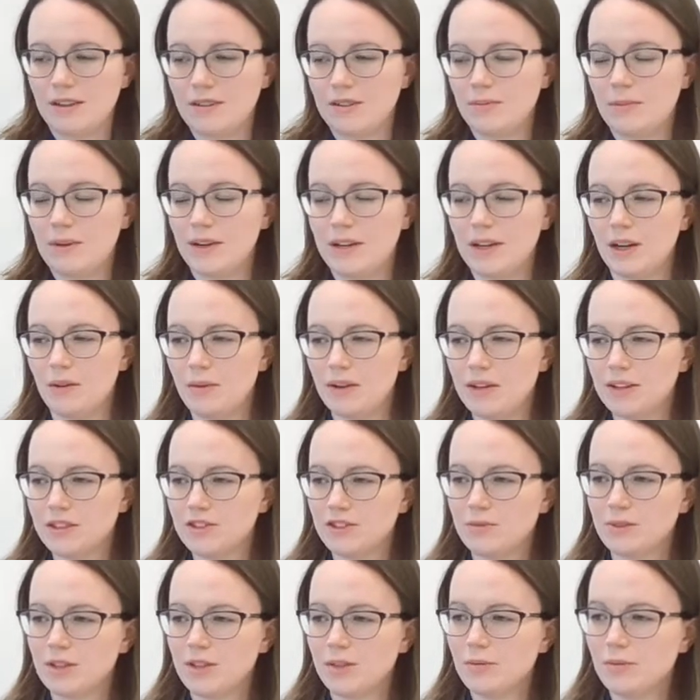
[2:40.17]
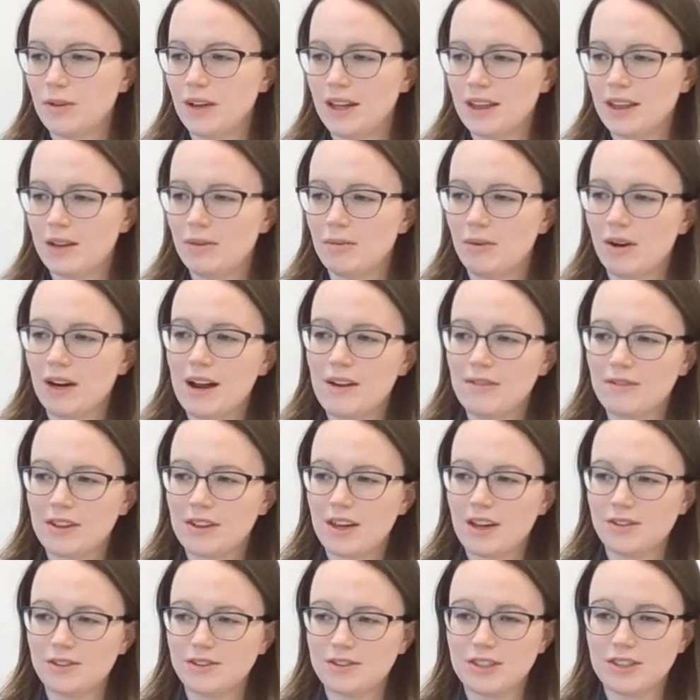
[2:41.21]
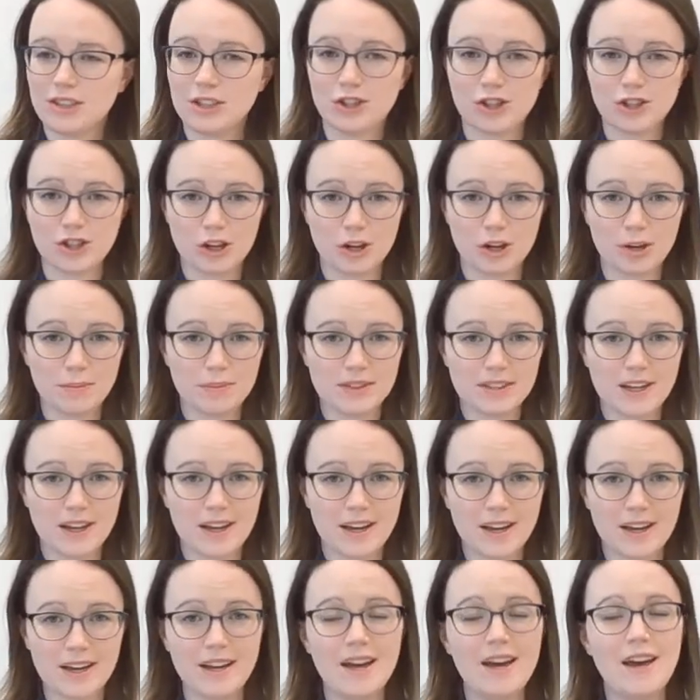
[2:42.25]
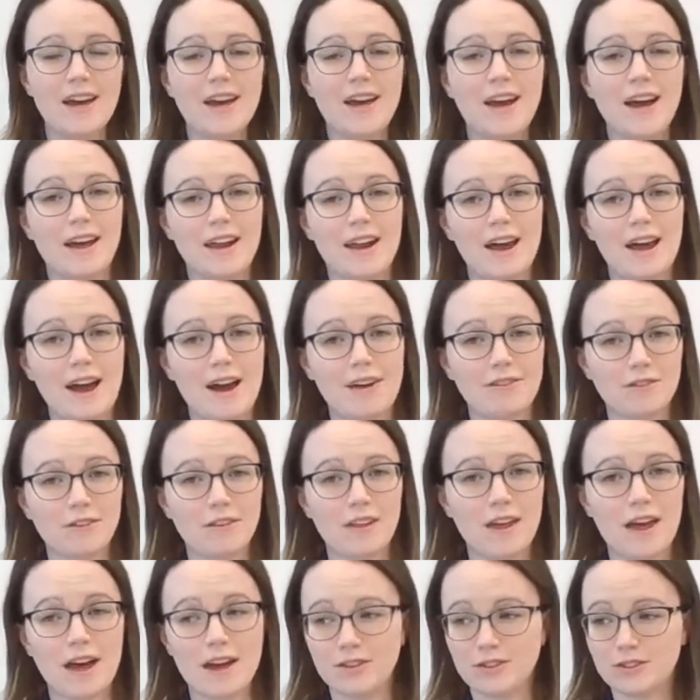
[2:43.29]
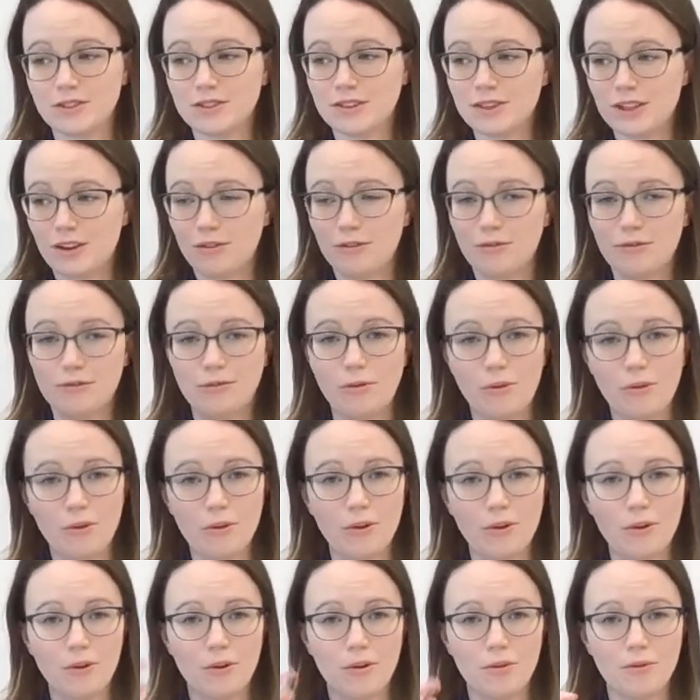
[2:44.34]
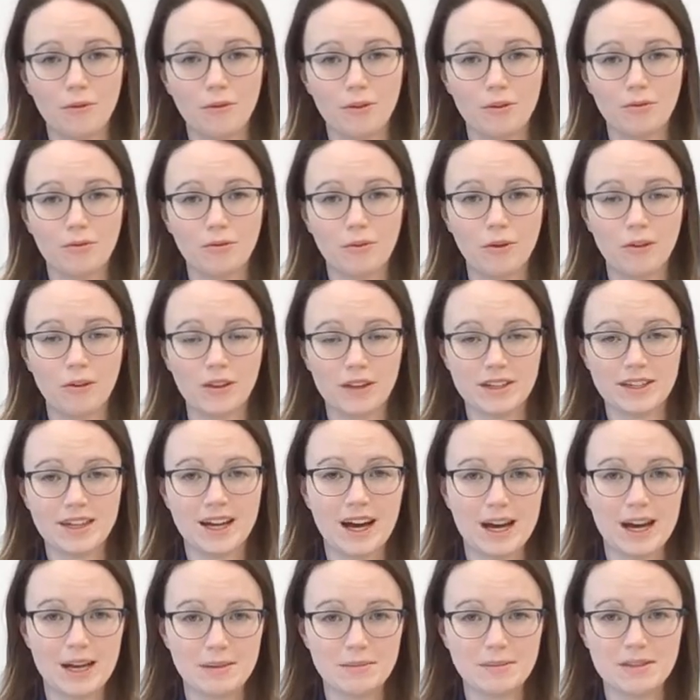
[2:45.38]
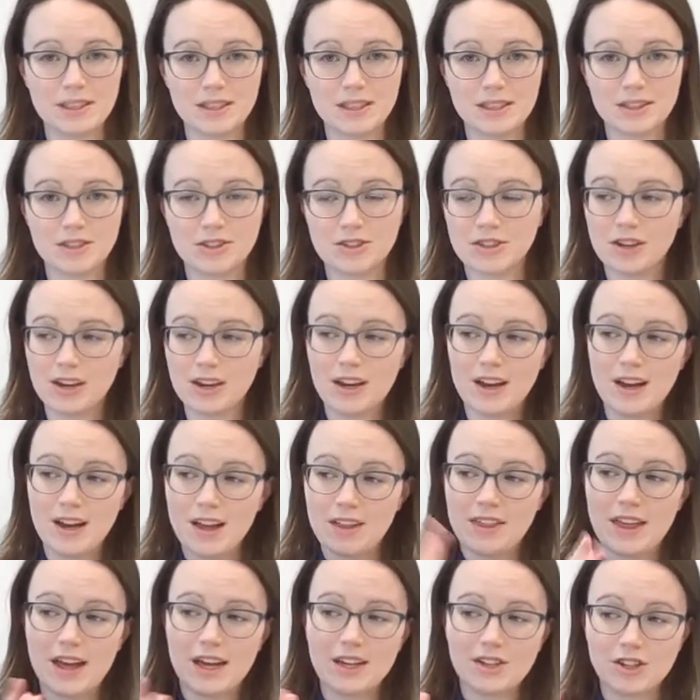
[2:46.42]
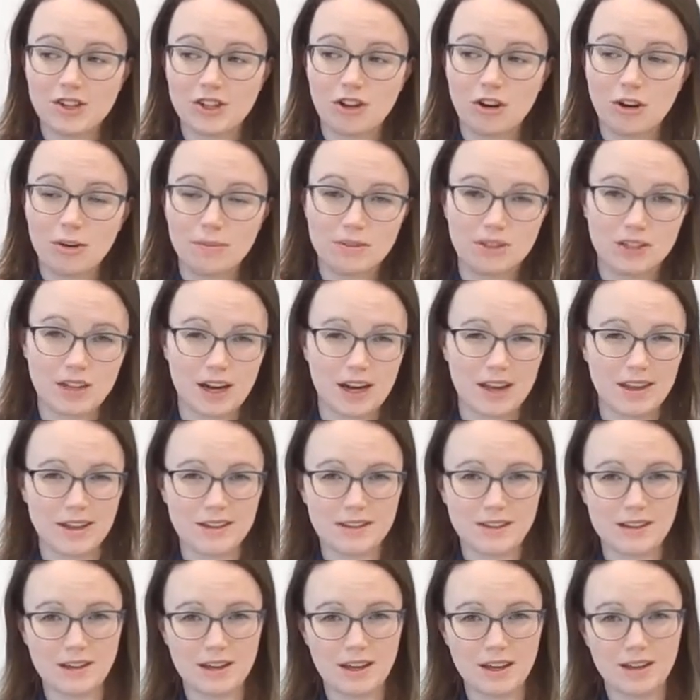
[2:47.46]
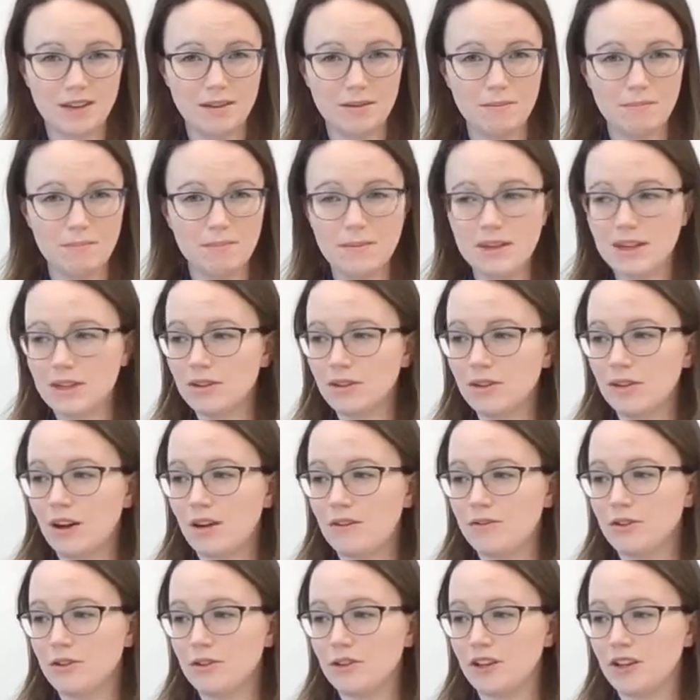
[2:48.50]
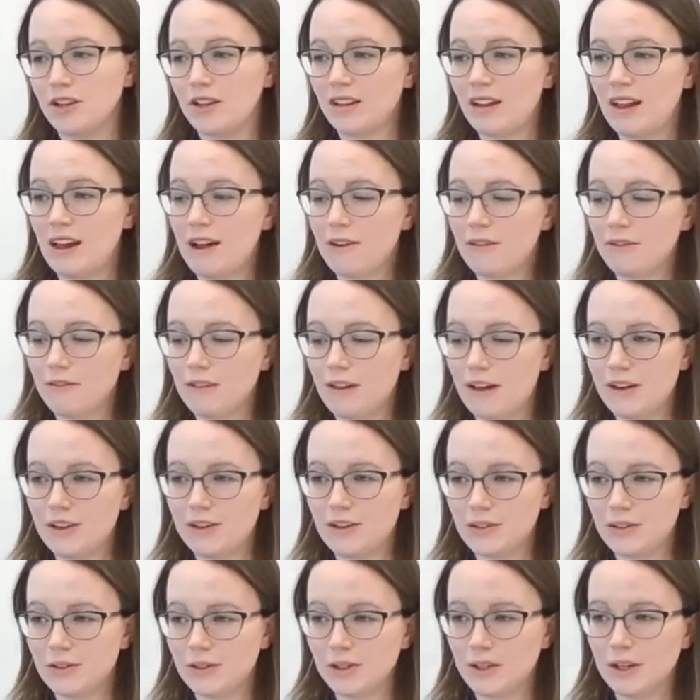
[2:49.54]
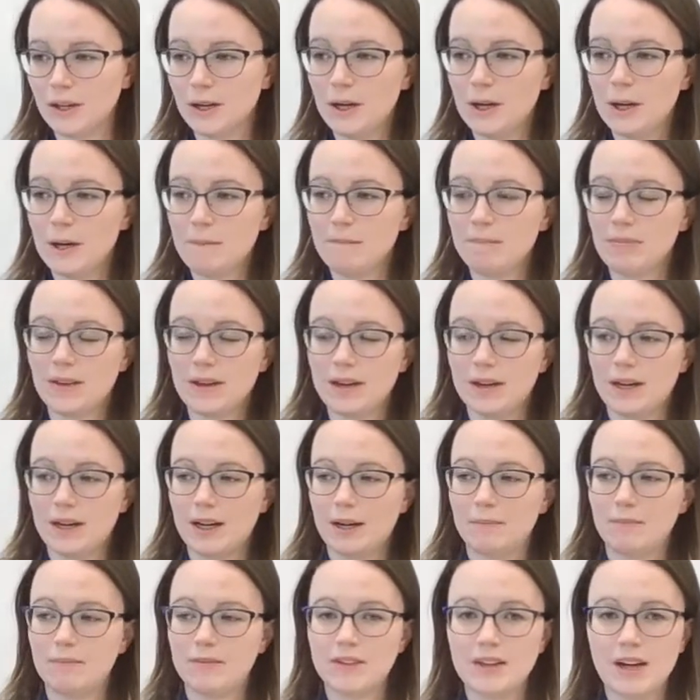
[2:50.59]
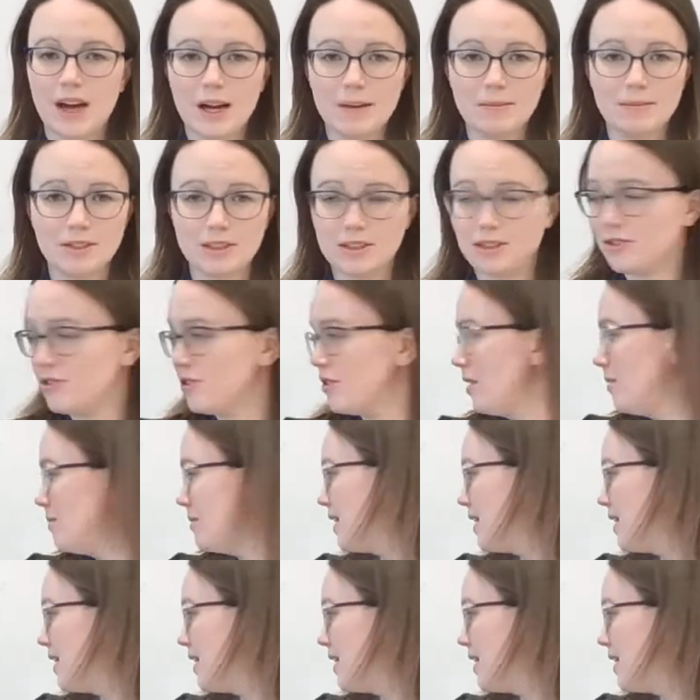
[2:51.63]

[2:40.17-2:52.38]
depending on what instrument you play, and then right after that you'll see a sharp sign, and after that you'll see a 4 over a 4, the time signature. That sharp sign, that's in the middle of your clef and your time signature. And let